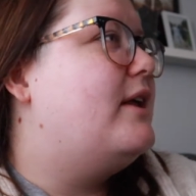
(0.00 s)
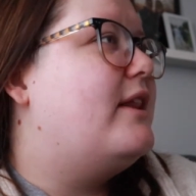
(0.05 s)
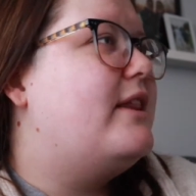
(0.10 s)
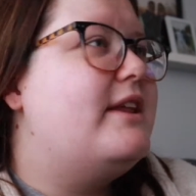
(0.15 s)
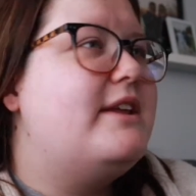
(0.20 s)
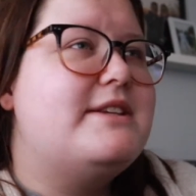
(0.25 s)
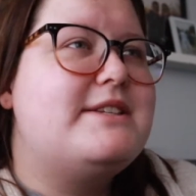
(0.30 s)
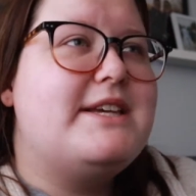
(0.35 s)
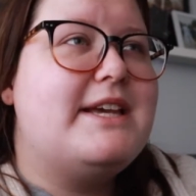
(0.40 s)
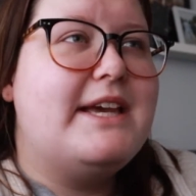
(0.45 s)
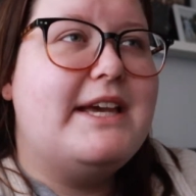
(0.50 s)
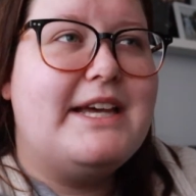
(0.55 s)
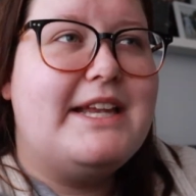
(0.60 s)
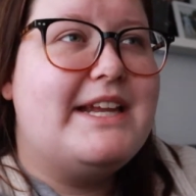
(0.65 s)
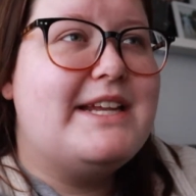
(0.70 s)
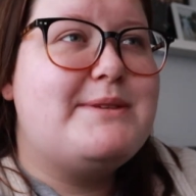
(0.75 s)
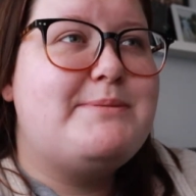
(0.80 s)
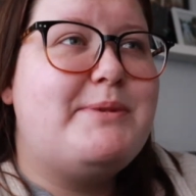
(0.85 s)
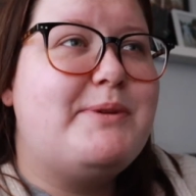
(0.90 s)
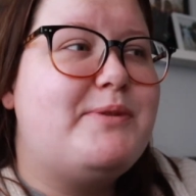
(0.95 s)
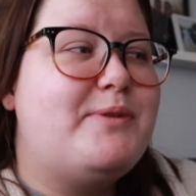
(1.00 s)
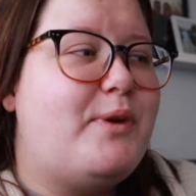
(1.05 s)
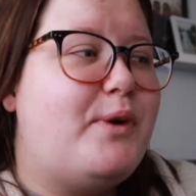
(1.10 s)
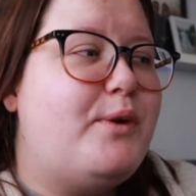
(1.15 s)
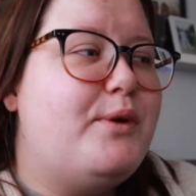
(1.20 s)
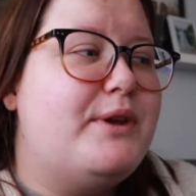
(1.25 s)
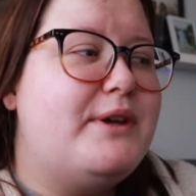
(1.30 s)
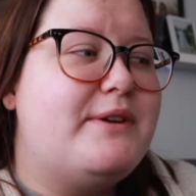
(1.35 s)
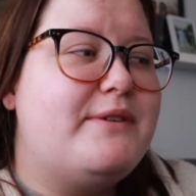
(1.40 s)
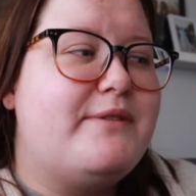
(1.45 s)
this kid has been
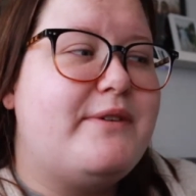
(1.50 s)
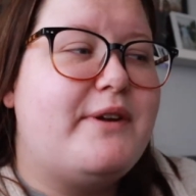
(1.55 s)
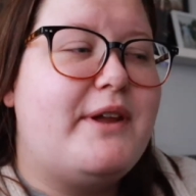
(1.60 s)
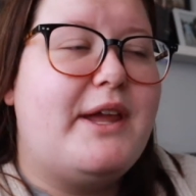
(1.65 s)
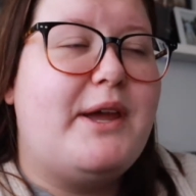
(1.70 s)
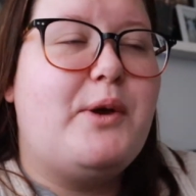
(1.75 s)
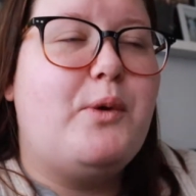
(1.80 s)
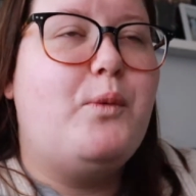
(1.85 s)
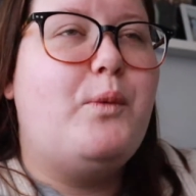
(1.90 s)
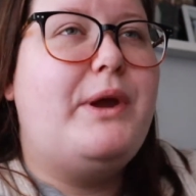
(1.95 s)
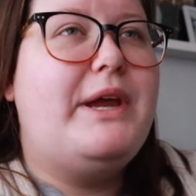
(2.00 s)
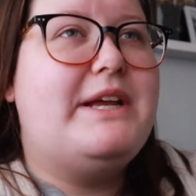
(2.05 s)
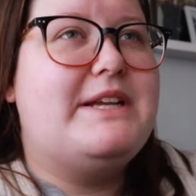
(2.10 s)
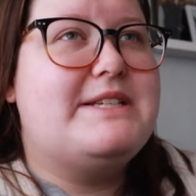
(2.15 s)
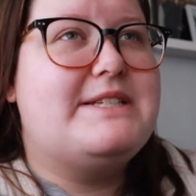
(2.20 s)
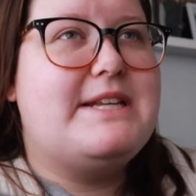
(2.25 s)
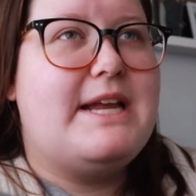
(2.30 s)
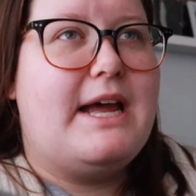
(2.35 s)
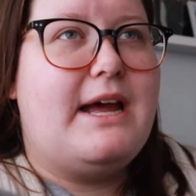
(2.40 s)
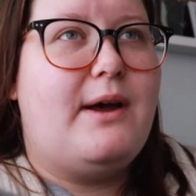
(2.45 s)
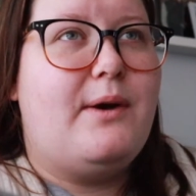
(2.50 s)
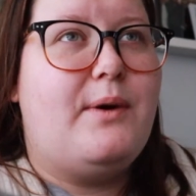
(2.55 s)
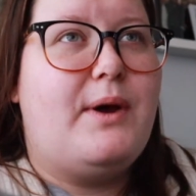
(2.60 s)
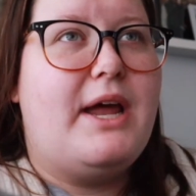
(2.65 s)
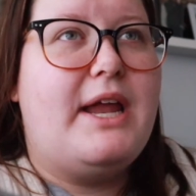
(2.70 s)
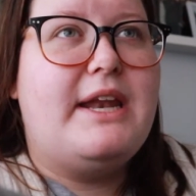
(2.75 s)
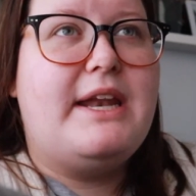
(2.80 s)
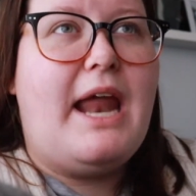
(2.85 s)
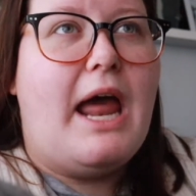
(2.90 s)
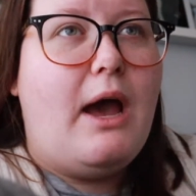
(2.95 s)
rolling for like weeks now
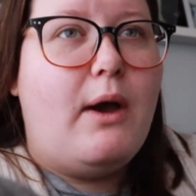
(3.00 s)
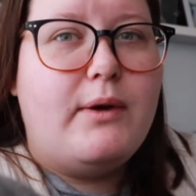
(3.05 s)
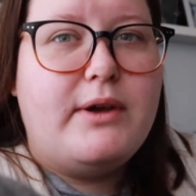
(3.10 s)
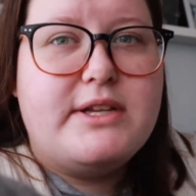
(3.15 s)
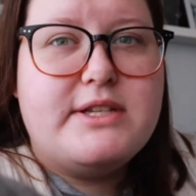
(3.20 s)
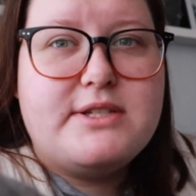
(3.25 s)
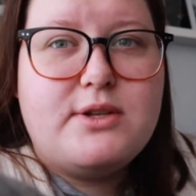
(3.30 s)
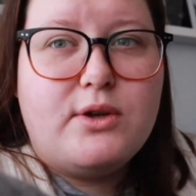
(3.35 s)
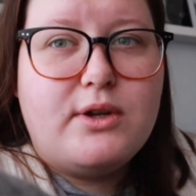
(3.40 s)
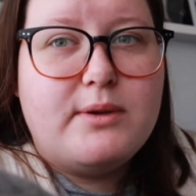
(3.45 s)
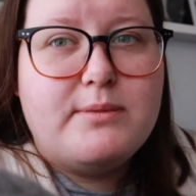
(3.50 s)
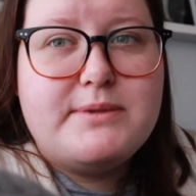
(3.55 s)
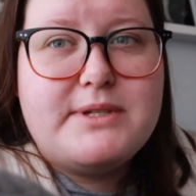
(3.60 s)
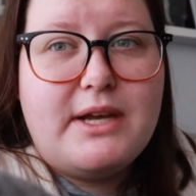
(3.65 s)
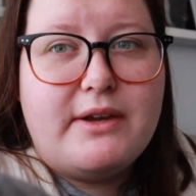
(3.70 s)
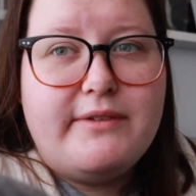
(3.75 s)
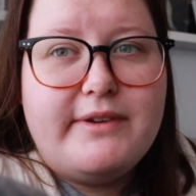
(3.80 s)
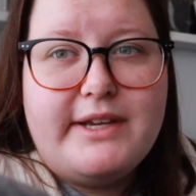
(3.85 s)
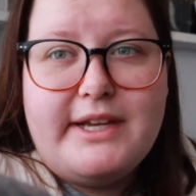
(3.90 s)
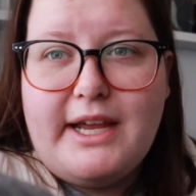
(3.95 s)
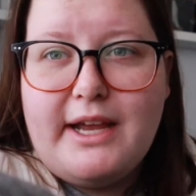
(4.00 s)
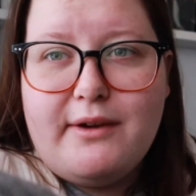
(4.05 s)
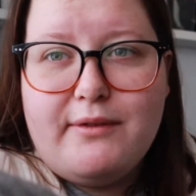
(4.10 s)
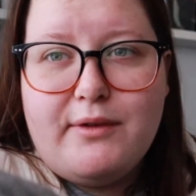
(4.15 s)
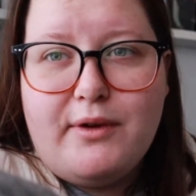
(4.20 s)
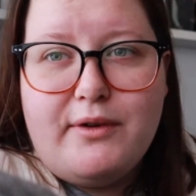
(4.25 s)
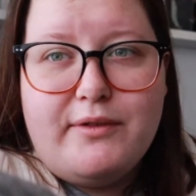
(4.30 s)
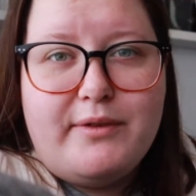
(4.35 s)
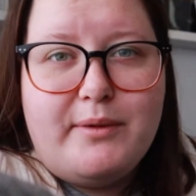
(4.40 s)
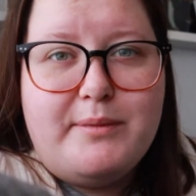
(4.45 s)
and now he's told himself he can't
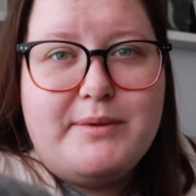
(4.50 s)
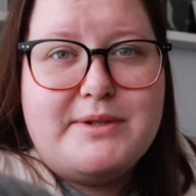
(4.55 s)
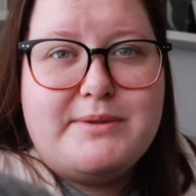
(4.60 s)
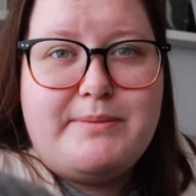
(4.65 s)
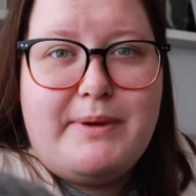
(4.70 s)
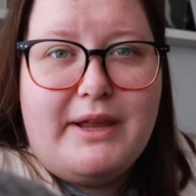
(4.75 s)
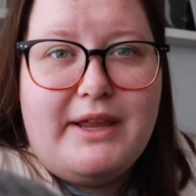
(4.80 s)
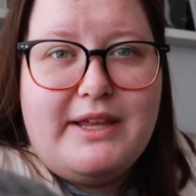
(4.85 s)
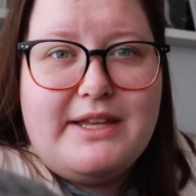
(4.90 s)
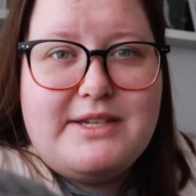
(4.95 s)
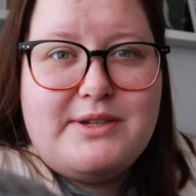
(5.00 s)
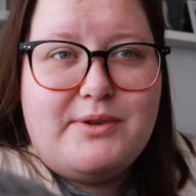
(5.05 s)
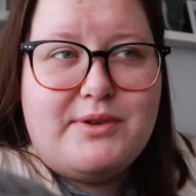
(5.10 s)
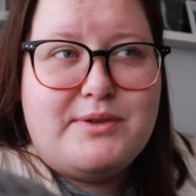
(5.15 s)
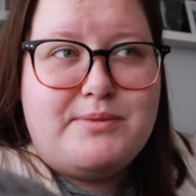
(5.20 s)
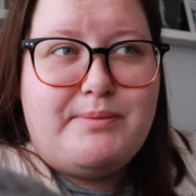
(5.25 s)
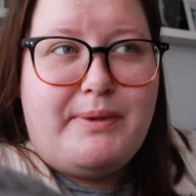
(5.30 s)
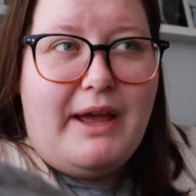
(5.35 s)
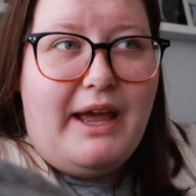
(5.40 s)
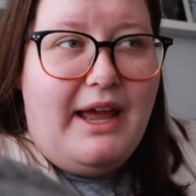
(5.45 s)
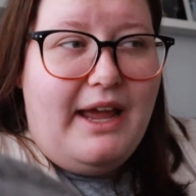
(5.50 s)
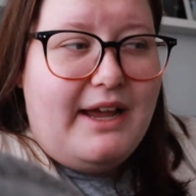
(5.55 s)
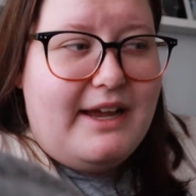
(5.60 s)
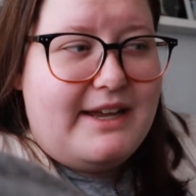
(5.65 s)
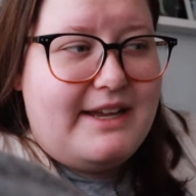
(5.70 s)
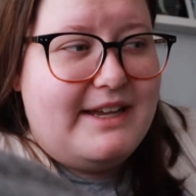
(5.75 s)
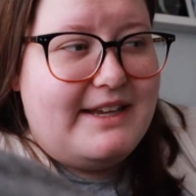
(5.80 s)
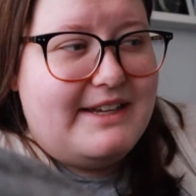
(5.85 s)
roll from his belly to his back.